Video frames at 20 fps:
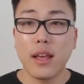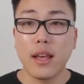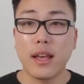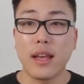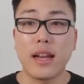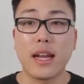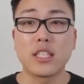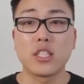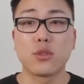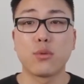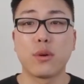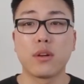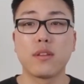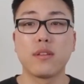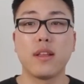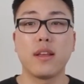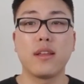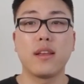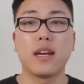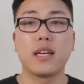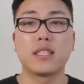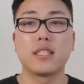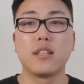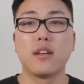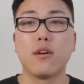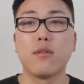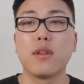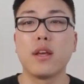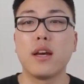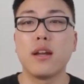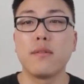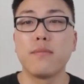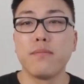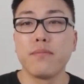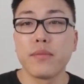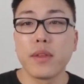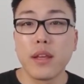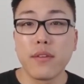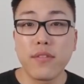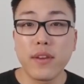And I just wanted to let you guys know that
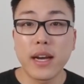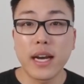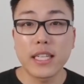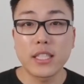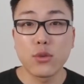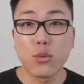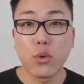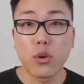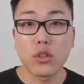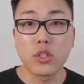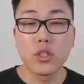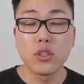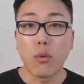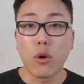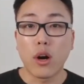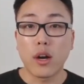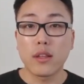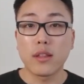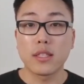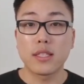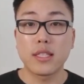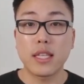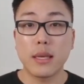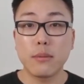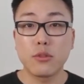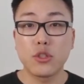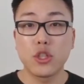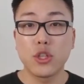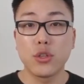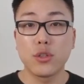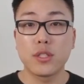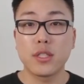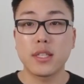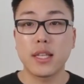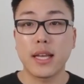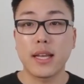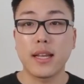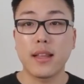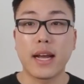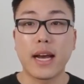if you guys were to walk in the same shoes
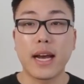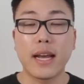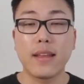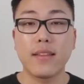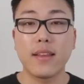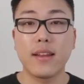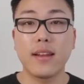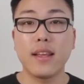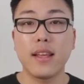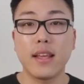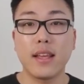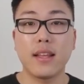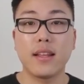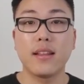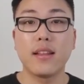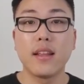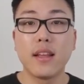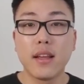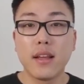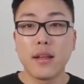that I did in